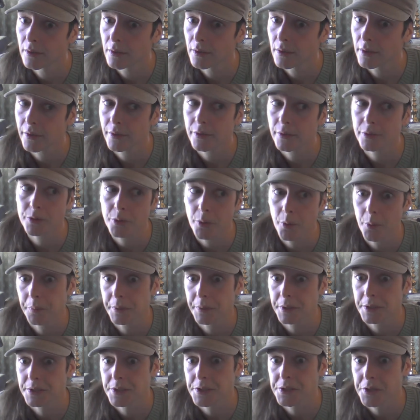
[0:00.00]
Like, you're a total
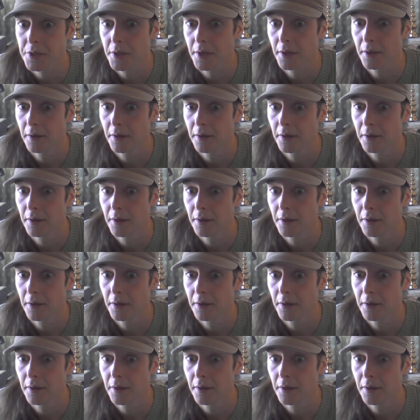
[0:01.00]
piece of shit.